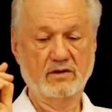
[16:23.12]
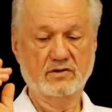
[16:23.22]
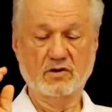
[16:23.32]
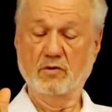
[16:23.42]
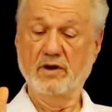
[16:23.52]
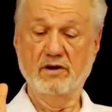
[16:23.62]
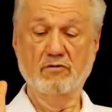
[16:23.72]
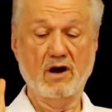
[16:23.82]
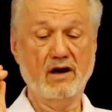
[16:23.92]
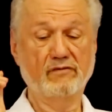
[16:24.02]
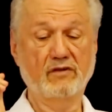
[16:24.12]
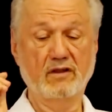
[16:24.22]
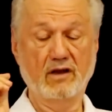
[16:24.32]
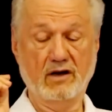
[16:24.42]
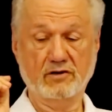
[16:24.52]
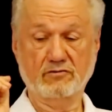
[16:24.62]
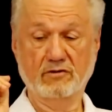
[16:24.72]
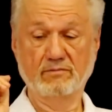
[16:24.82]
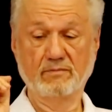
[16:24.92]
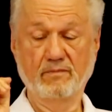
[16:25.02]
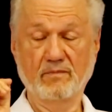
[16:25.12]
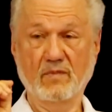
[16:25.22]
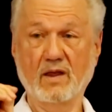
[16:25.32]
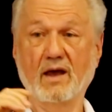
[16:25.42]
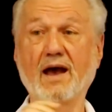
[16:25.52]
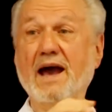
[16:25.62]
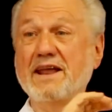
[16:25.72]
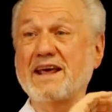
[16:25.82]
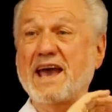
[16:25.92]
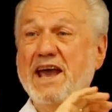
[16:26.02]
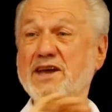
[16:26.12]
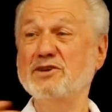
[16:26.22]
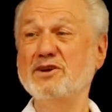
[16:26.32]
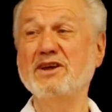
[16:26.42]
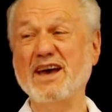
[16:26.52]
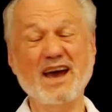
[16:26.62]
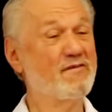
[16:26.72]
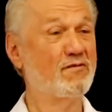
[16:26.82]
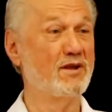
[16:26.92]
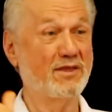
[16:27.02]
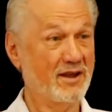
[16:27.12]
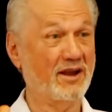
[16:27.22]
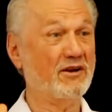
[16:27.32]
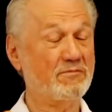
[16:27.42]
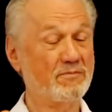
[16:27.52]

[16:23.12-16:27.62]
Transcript: So he arrived in the ashram and hated everything.